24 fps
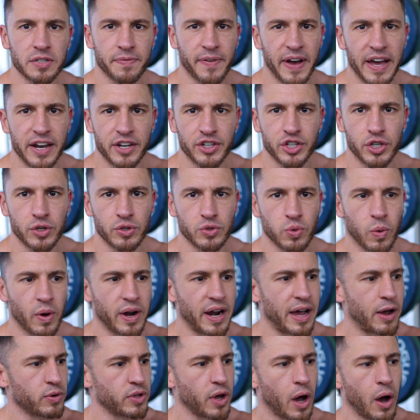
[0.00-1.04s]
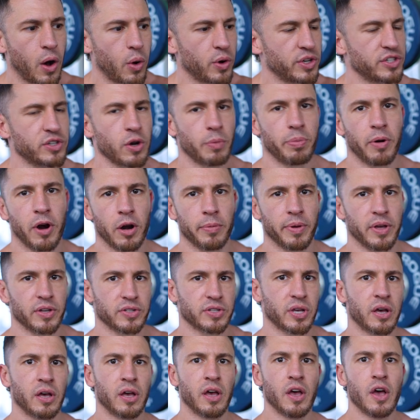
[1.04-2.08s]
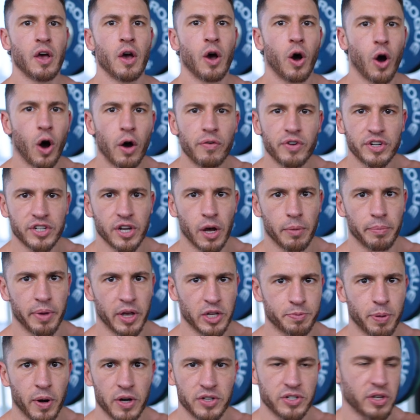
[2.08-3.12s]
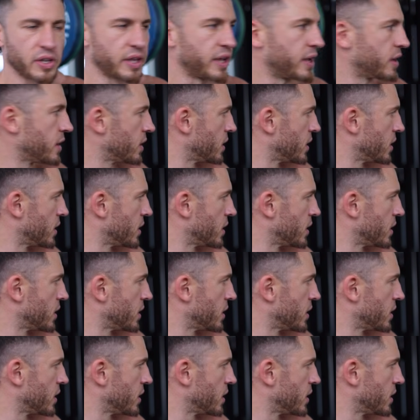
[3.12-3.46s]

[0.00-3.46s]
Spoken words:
if I had to choose one, I would always go barbells over dumbbells, personally.